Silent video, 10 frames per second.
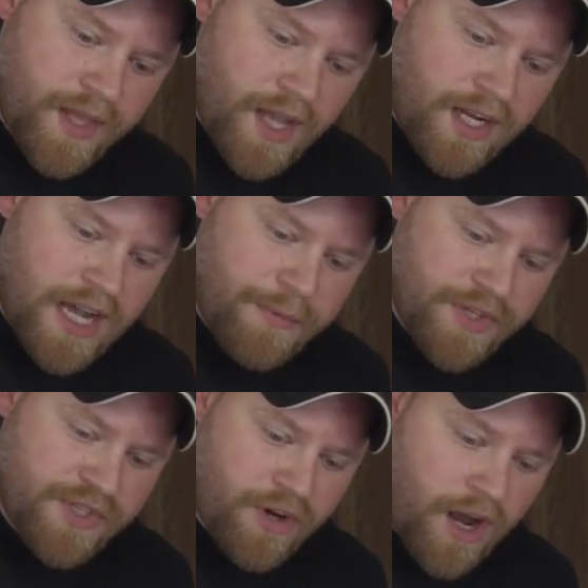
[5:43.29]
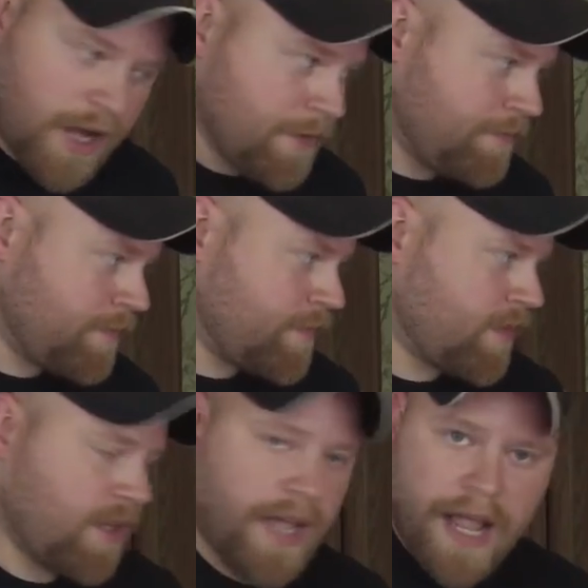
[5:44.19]
a cup with a straw,
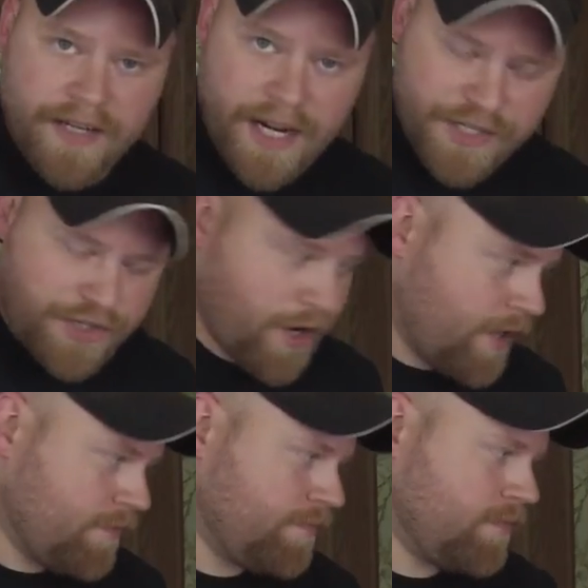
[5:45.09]
and an ice tray.